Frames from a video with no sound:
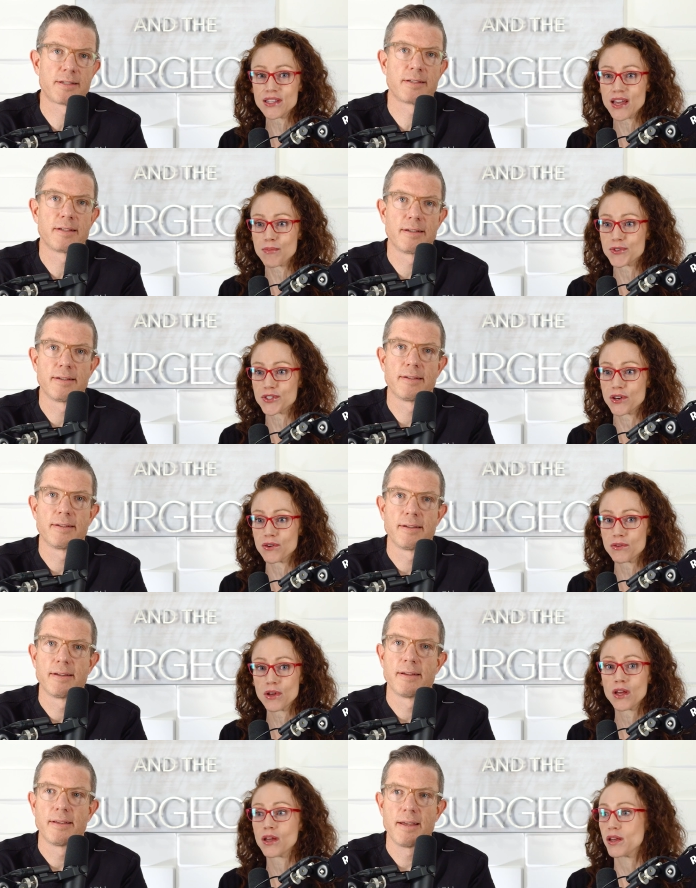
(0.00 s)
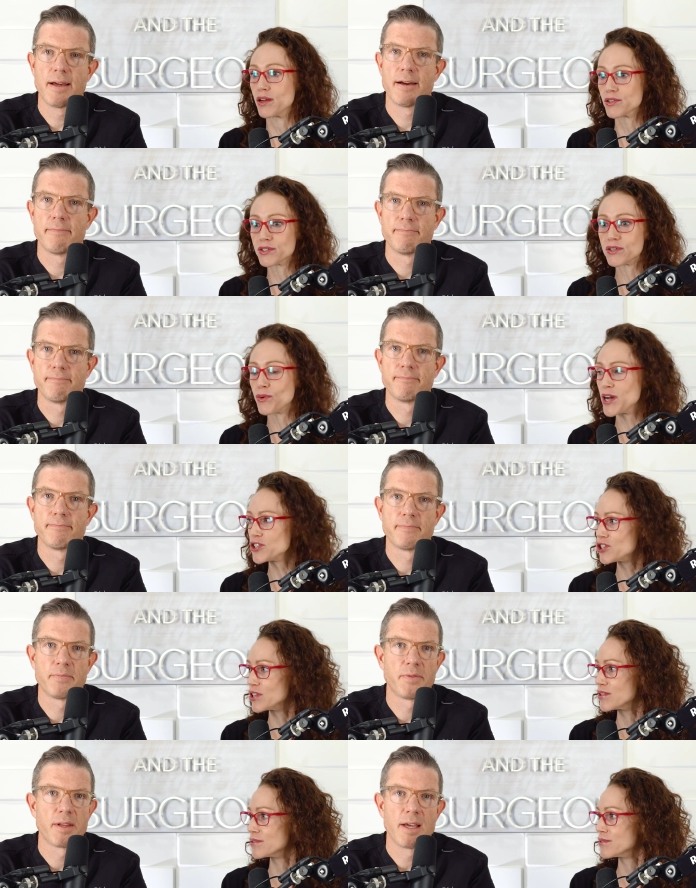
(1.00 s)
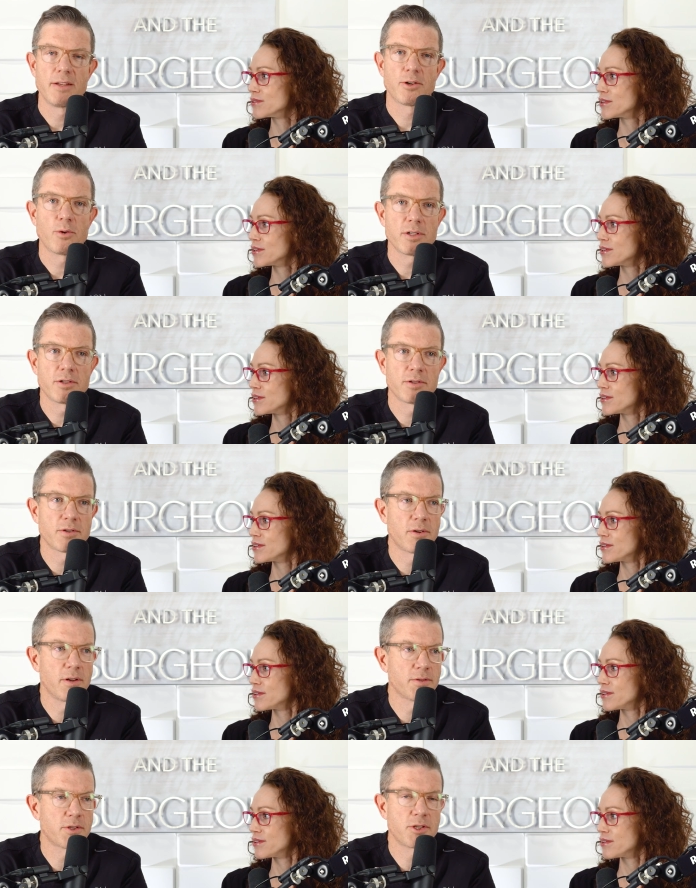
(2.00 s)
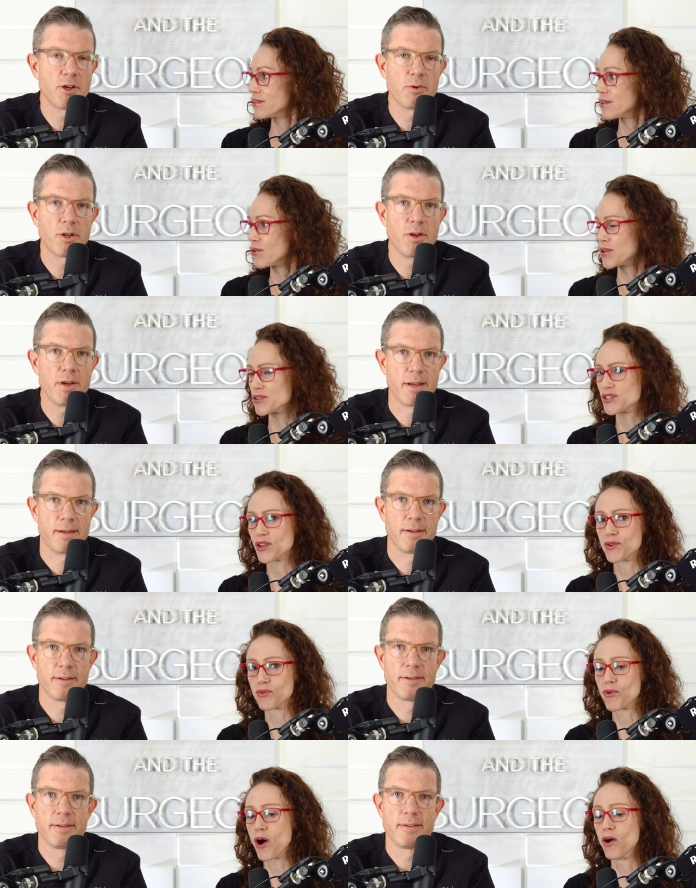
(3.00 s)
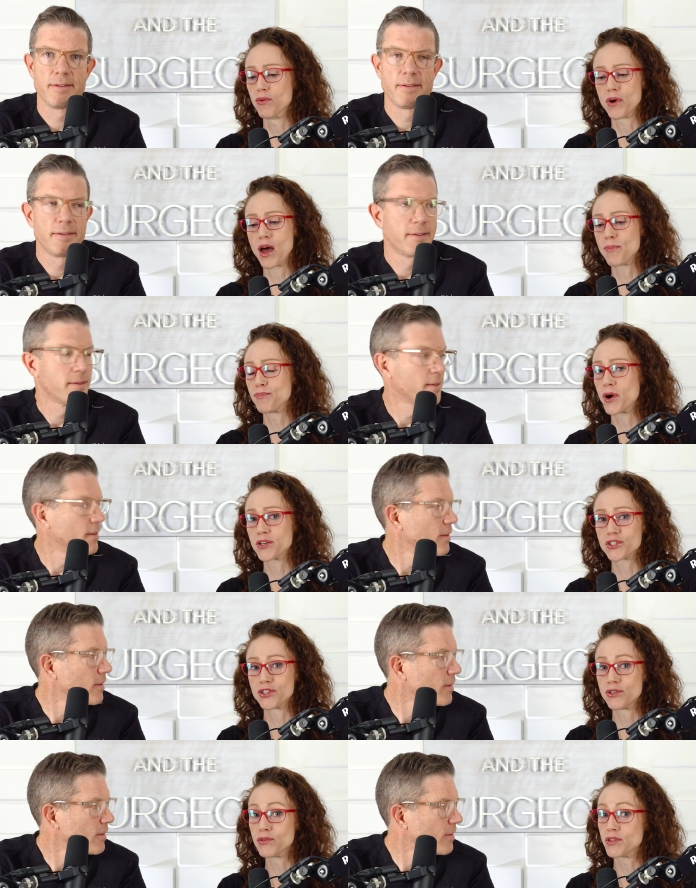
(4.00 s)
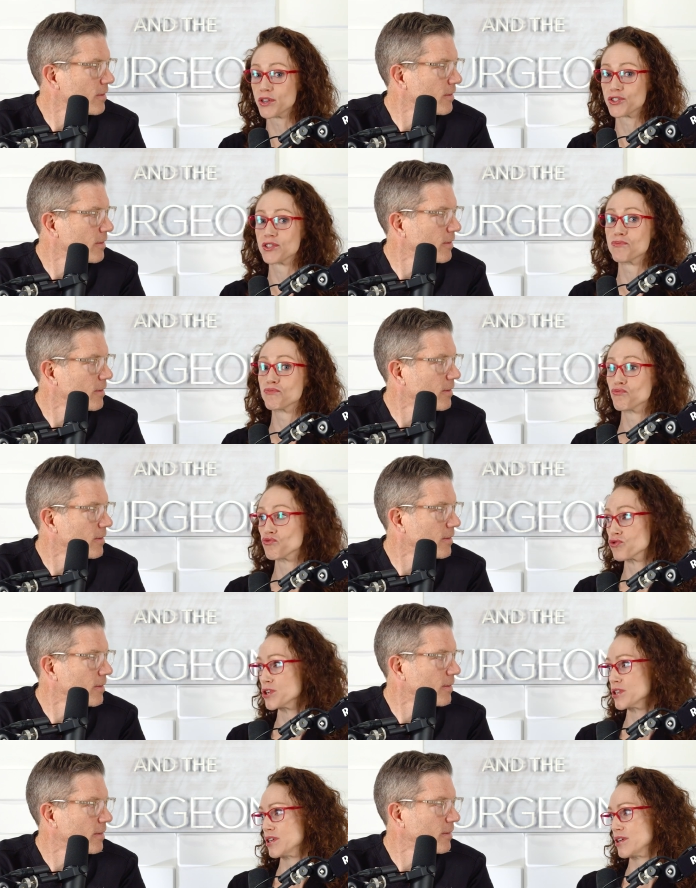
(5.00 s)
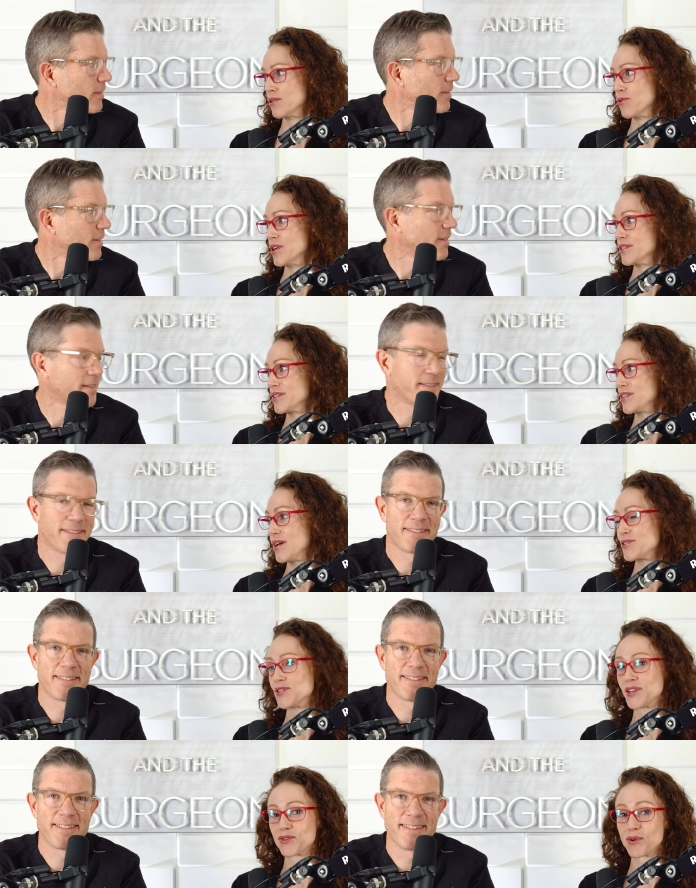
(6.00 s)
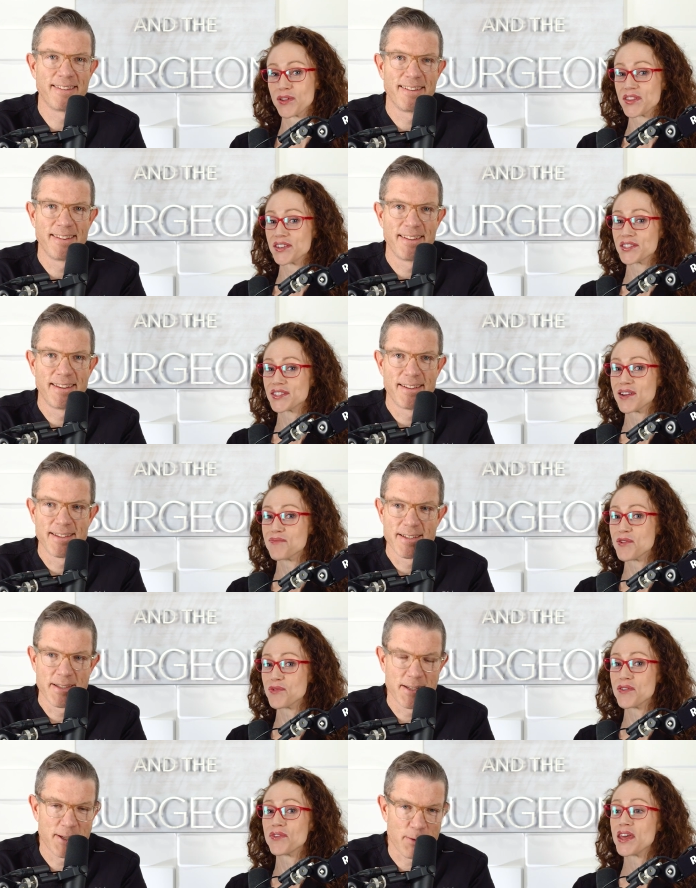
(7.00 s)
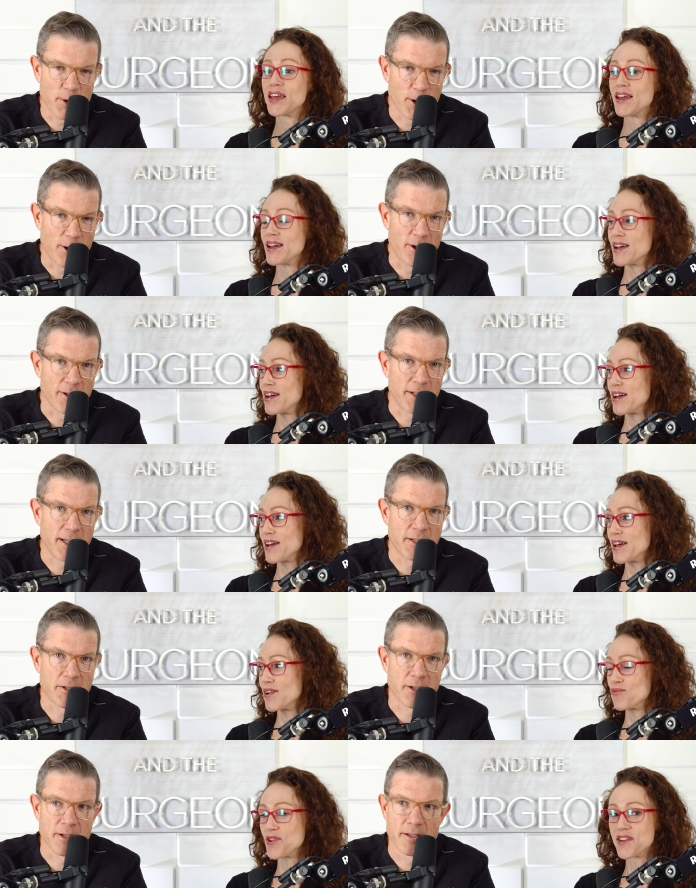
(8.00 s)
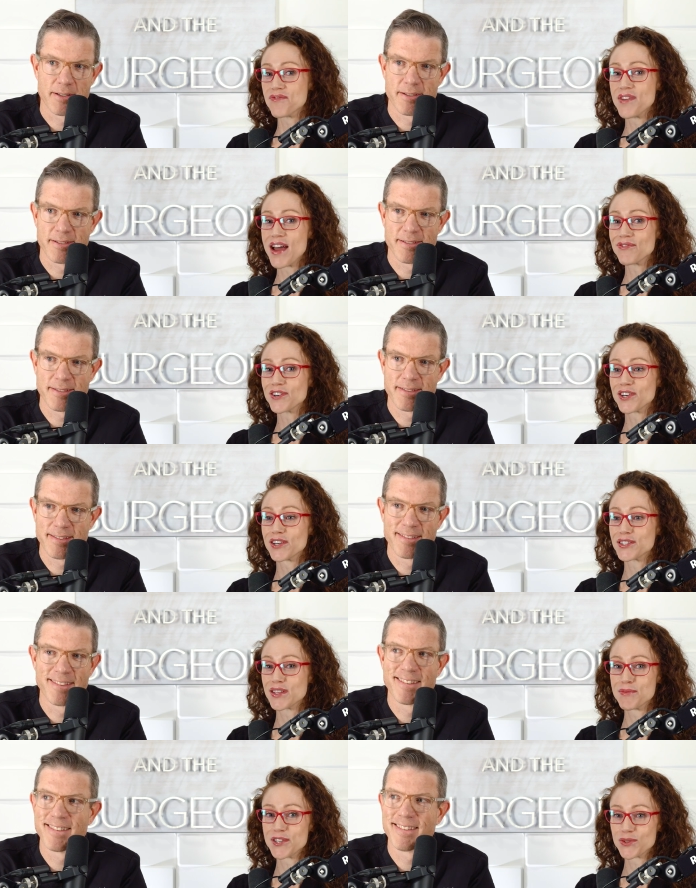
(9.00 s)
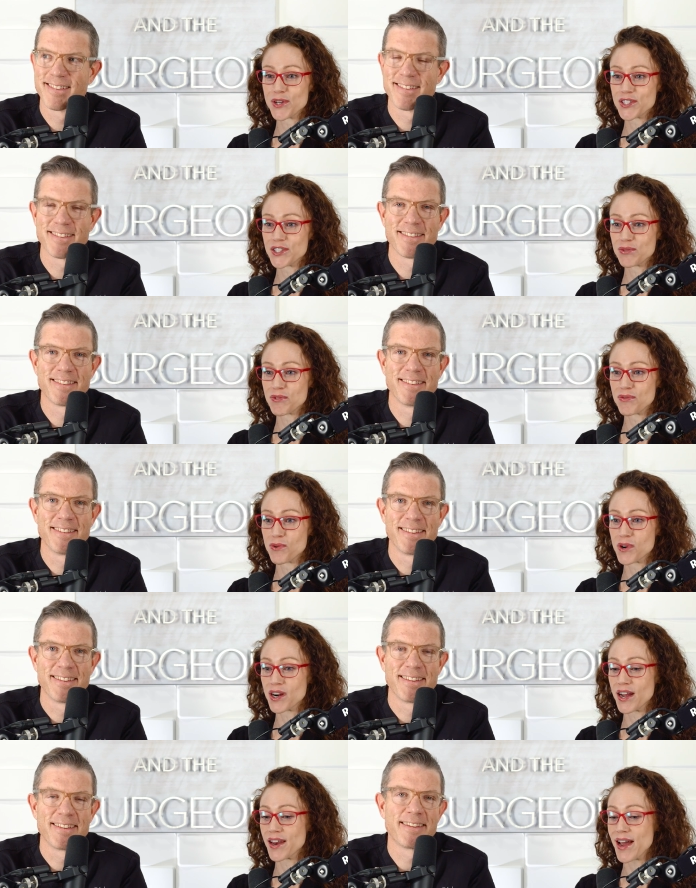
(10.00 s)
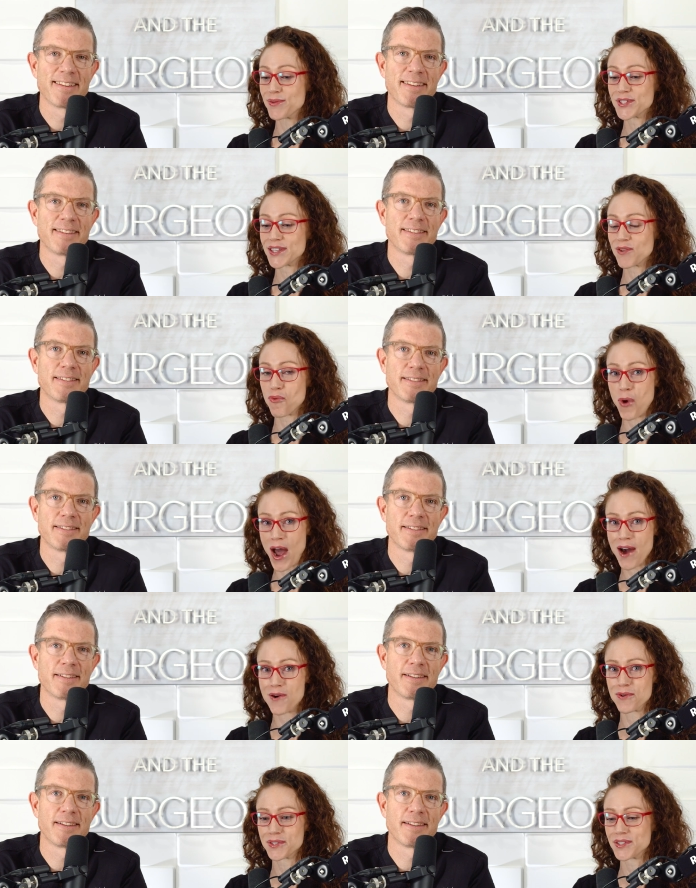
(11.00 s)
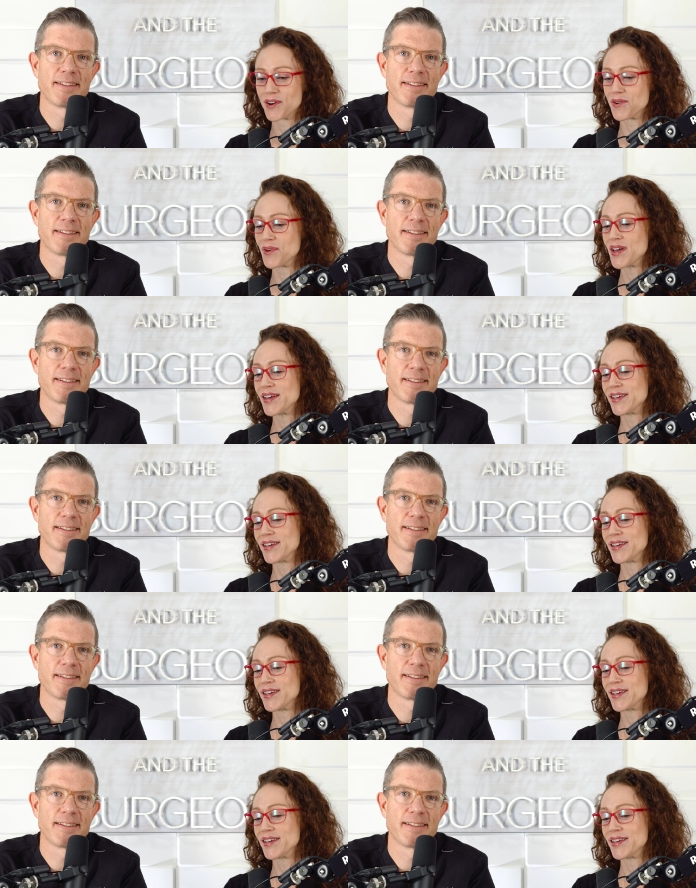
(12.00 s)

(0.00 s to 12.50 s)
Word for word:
Speaker 1: to the episode. Yeah. Here's a question. And your questions are all so oh, good. So good. Oh, at part two, there's some really good ones. I told Dr. Marley, there's some that we This is what you call a teaser. We have never heard some of these questions before. And I was like, wow. So